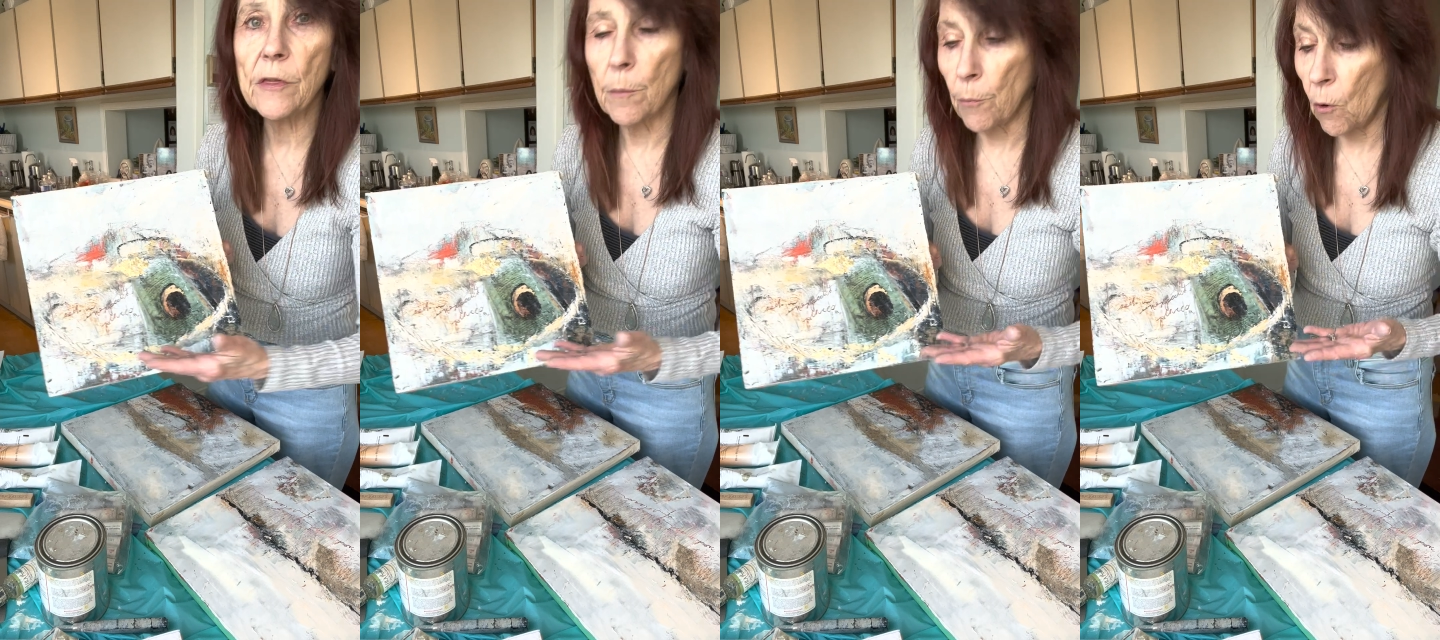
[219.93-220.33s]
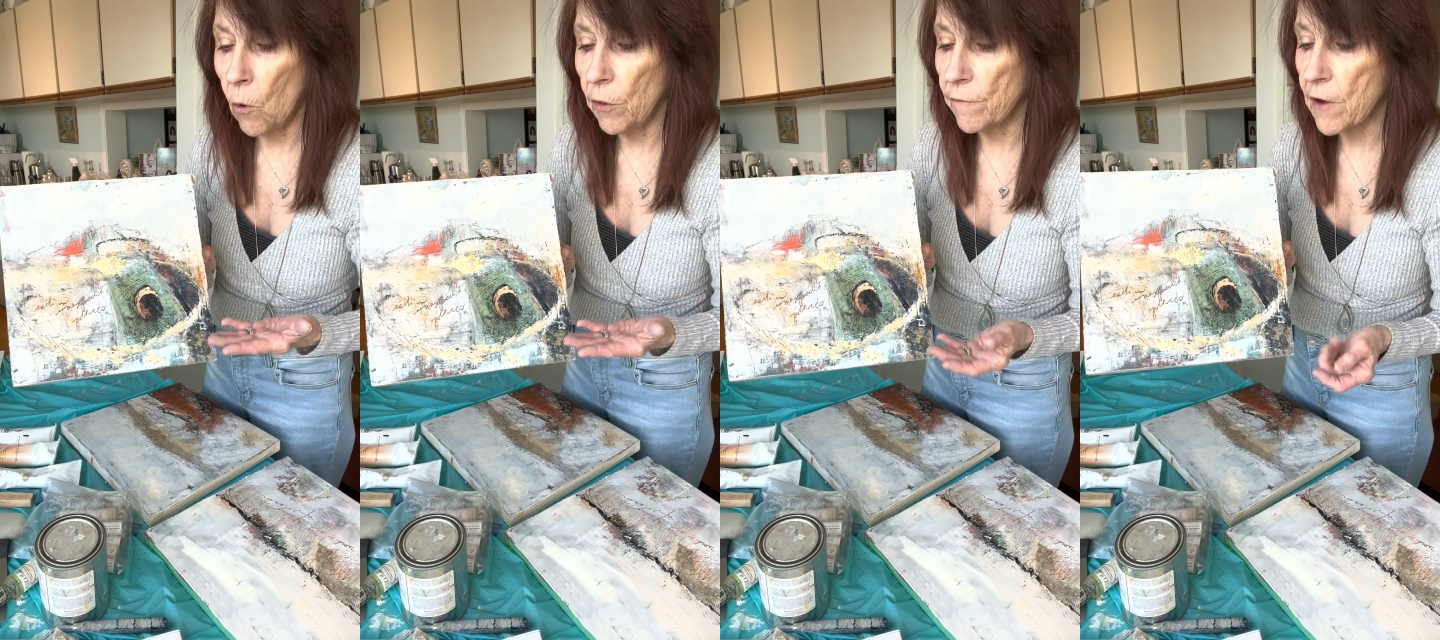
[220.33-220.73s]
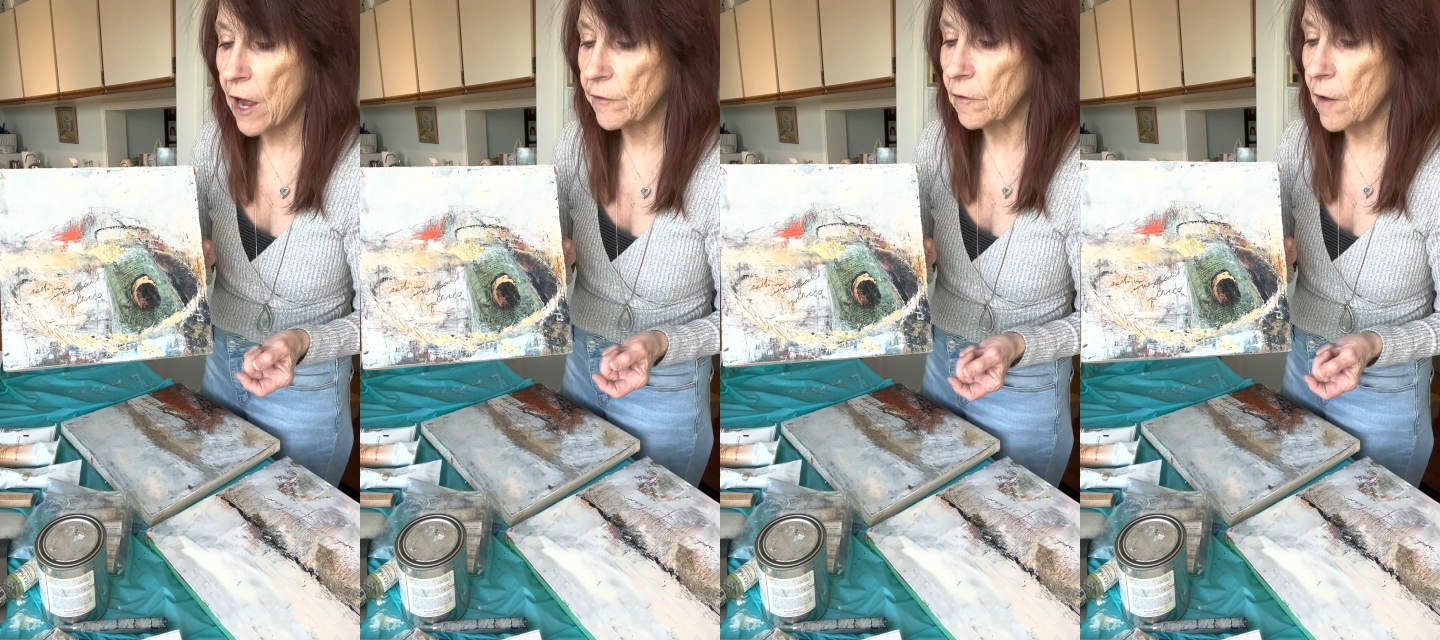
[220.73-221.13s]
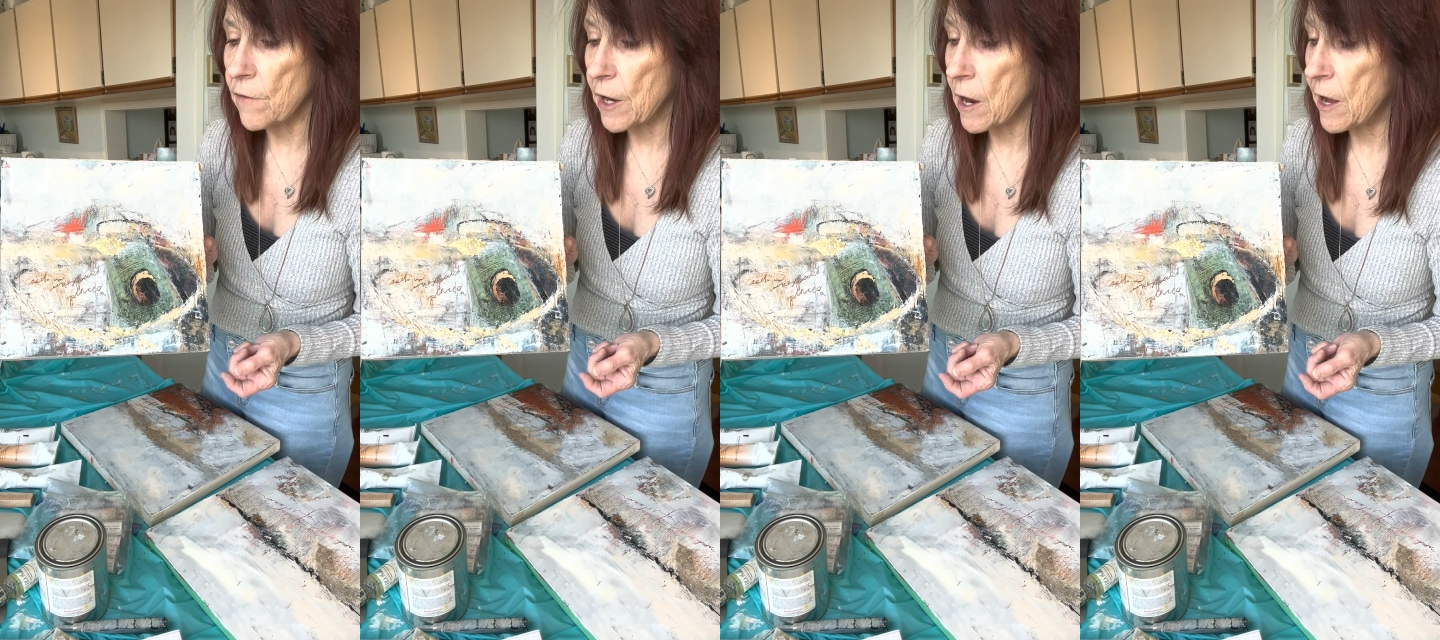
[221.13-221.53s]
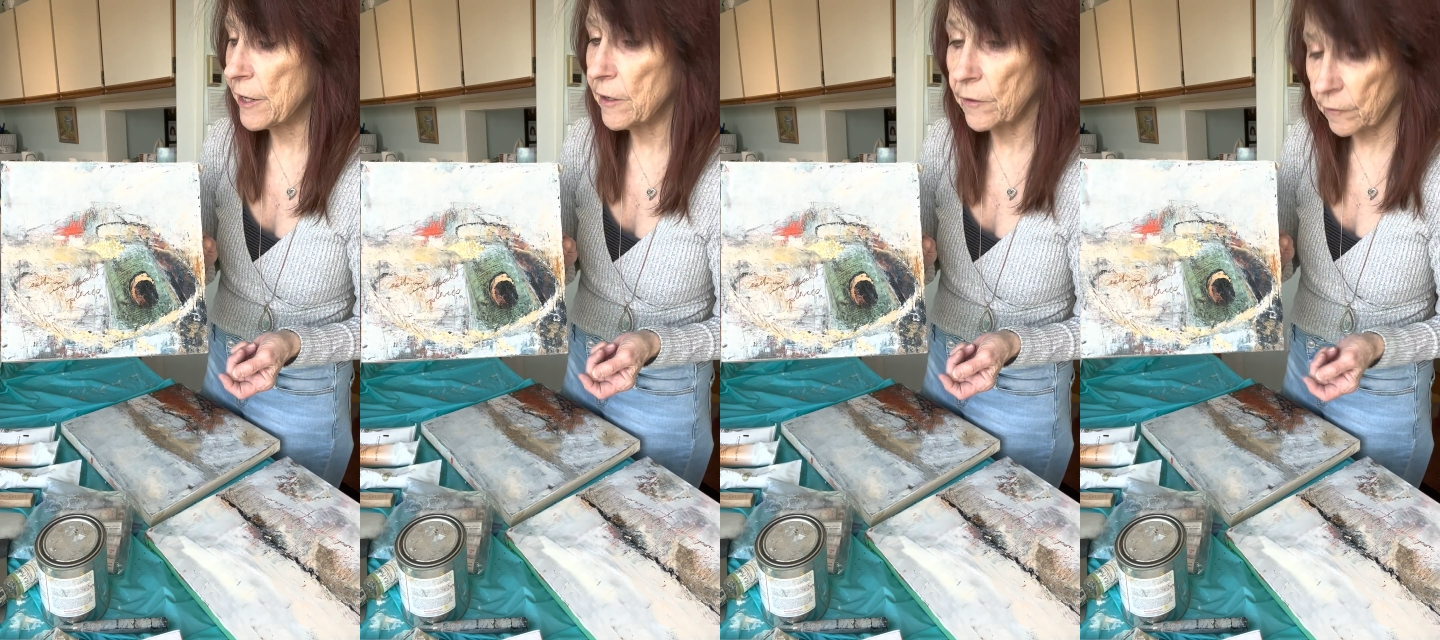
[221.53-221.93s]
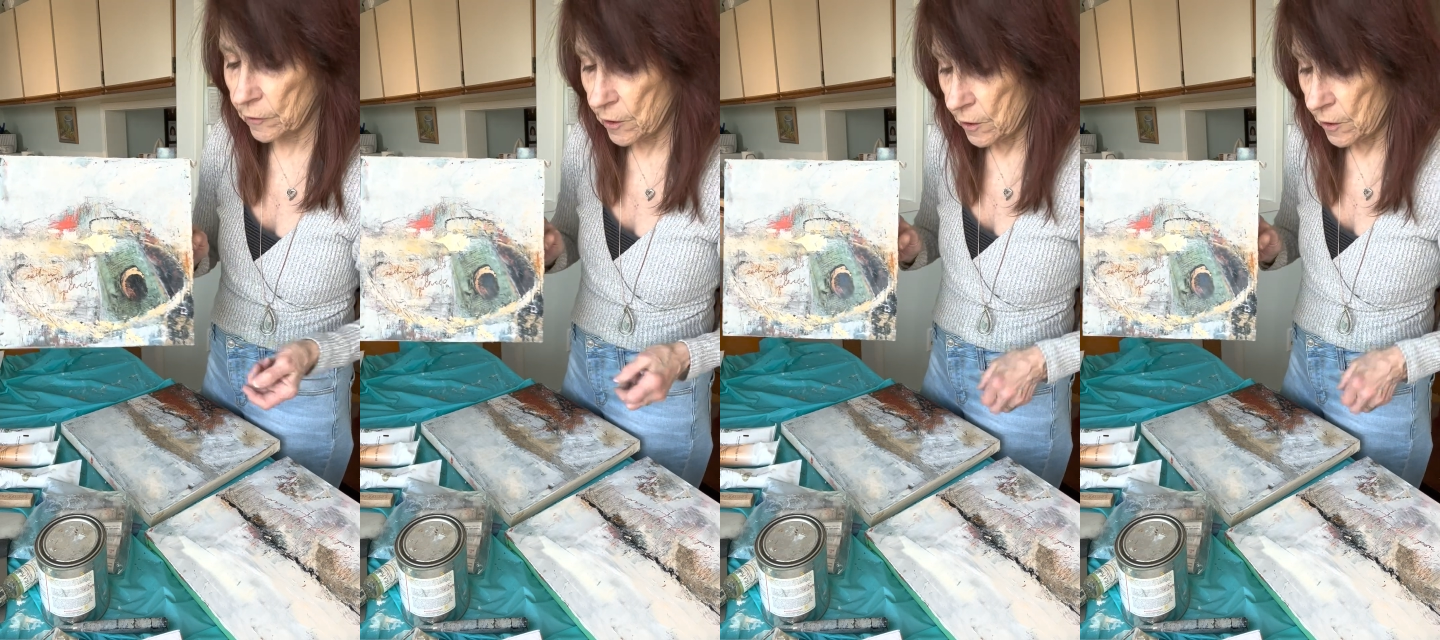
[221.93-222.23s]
The bowl of God's loving kindness.